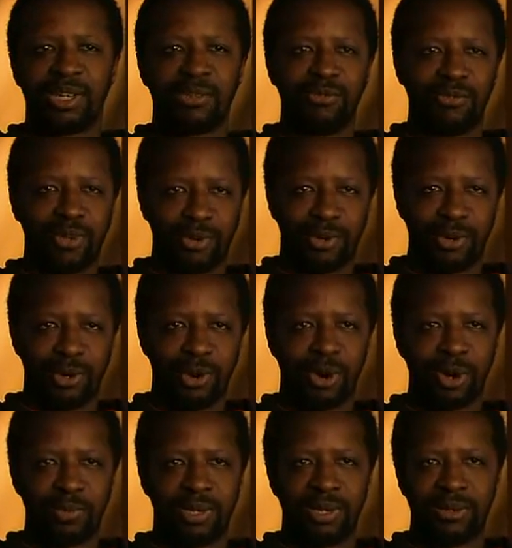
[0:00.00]
Confederate
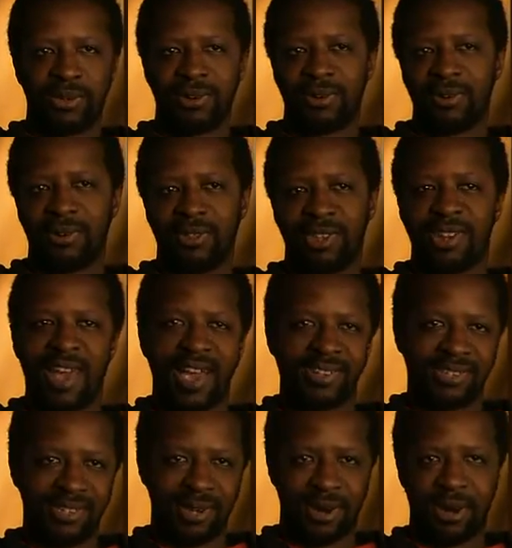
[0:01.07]
Army or the
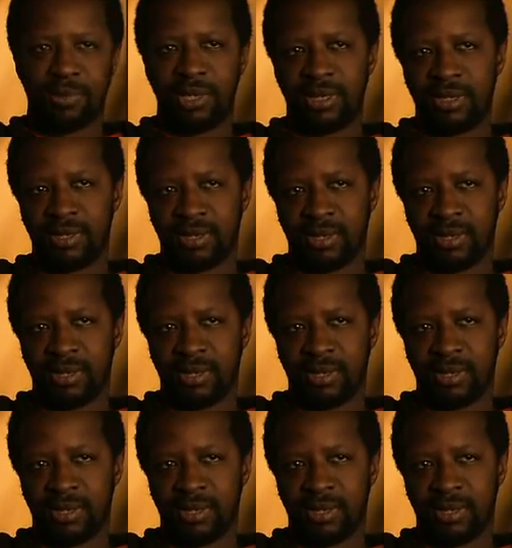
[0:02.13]
Nazi Army,